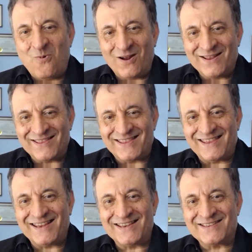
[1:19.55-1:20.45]
one of the
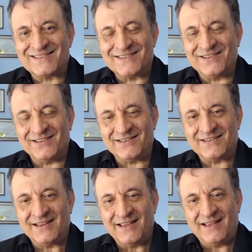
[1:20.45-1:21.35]
things
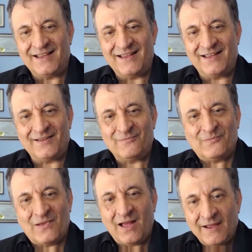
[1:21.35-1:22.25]
that
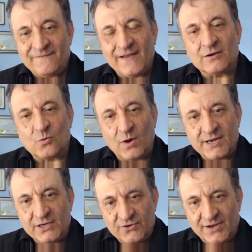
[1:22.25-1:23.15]
um, I found
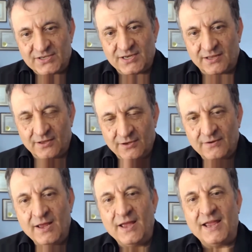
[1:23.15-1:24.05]
quite interesting
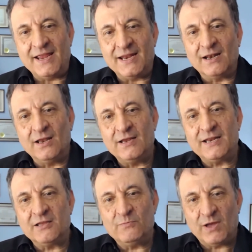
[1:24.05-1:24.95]
though in
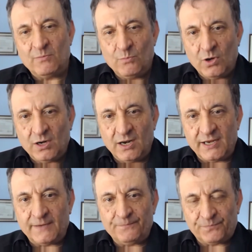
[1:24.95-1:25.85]
learning about
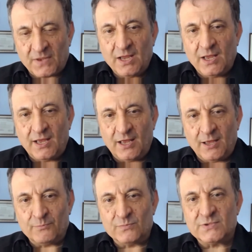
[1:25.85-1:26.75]
modeling
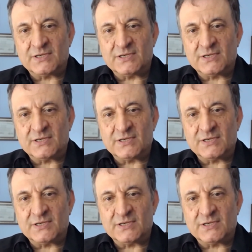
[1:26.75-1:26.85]
um,